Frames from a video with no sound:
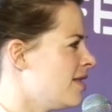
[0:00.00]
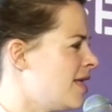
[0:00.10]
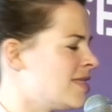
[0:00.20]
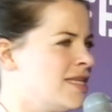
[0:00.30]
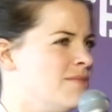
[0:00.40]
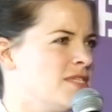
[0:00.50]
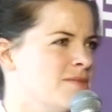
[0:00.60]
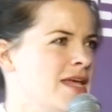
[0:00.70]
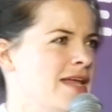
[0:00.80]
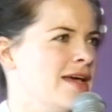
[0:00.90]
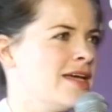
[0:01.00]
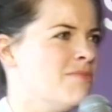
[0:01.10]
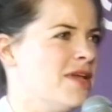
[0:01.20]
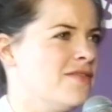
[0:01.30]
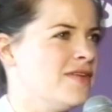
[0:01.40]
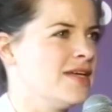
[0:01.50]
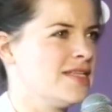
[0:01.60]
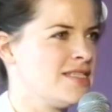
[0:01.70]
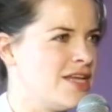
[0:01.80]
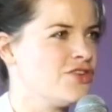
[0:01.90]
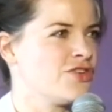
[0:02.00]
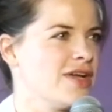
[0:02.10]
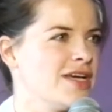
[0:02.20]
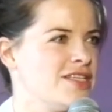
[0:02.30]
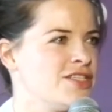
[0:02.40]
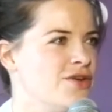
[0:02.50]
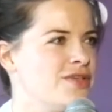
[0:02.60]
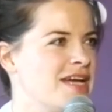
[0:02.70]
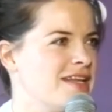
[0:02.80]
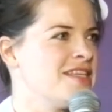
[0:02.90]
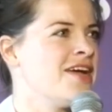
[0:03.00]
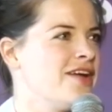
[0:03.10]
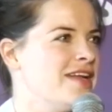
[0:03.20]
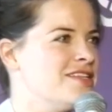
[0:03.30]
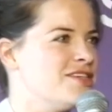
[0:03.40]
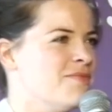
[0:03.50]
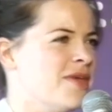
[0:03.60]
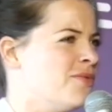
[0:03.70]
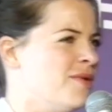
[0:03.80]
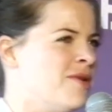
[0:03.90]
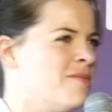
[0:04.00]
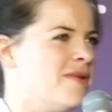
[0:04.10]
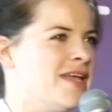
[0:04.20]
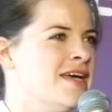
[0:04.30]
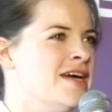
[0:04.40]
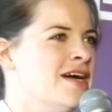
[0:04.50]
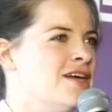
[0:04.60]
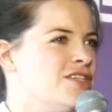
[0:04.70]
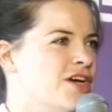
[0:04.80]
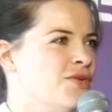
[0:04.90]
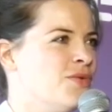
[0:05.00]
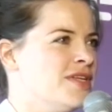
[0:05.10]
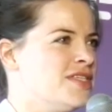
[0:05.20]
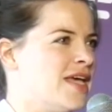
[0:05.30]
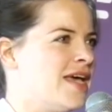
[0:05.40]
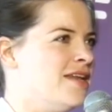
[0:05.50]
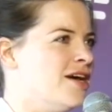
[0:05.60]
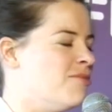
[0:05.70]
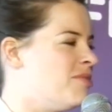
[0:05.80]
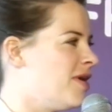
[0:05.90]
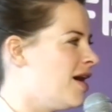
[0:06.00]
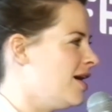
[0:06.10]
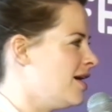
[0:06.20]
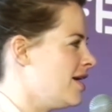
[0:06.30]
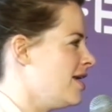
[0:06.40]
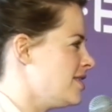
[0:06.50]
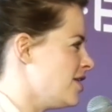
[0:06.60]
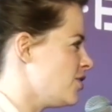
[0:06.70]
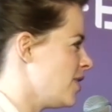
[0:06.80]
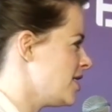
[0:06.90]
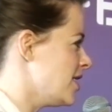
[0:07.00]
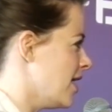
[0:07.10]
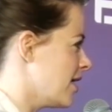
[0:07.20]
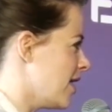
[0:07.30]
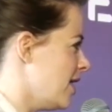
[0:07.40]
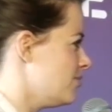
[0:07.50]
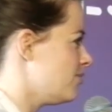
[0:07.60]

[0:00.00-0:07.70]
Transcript: That seems to me like a bit of a centralized totalitarianism that we probably don't want to end up in a situation like that.